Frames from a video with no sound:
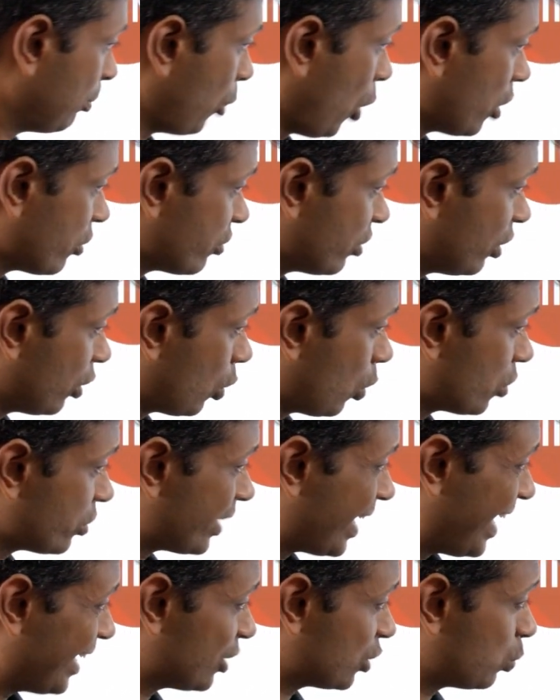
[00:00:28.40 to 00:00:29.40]
plots in rows
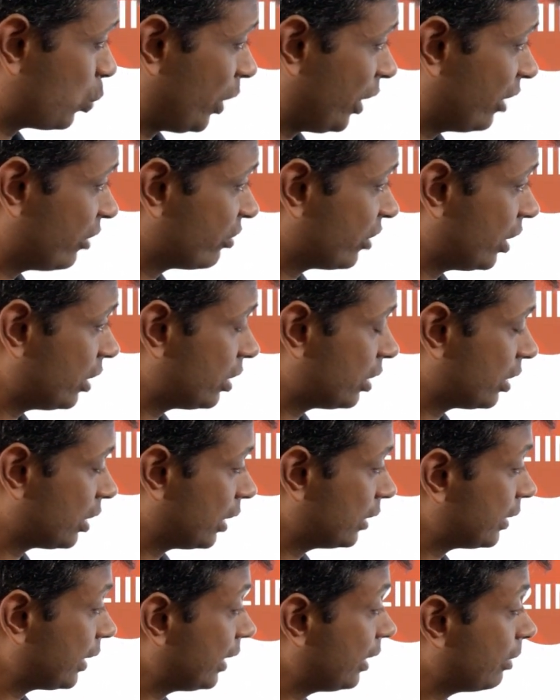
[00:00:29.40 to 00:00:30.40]
X, Y, and Z
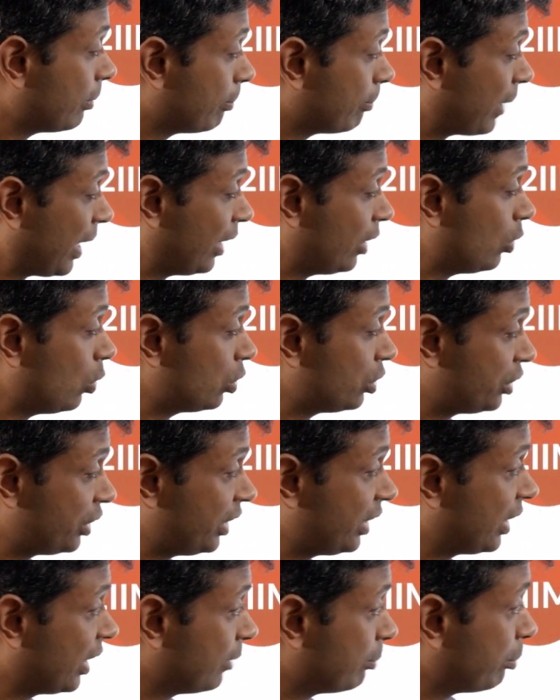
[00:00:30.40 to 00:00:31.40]
contained mango,
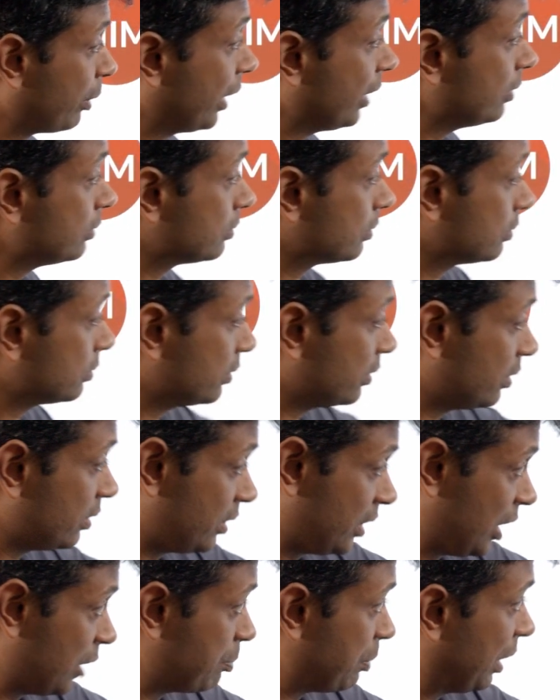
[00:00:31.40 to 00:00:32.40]
teak, and pine,
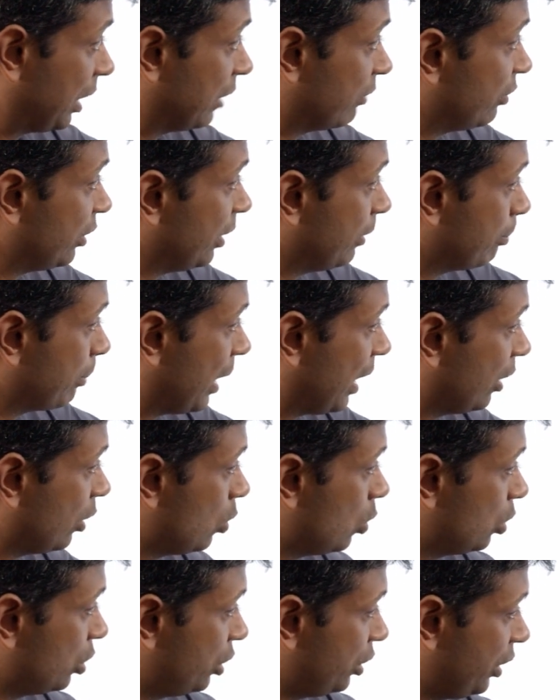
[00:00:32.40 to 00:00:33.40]
respectively.
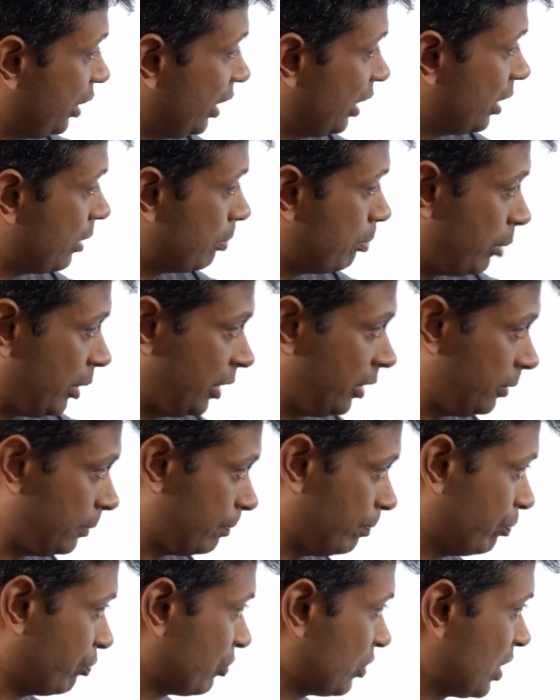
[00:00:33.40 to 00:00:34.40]
Mango, teak, pine.
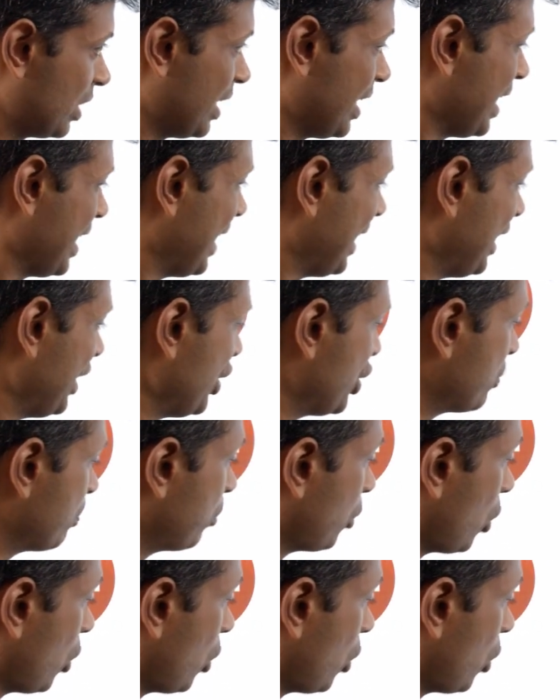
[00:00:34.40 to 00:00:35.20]
Each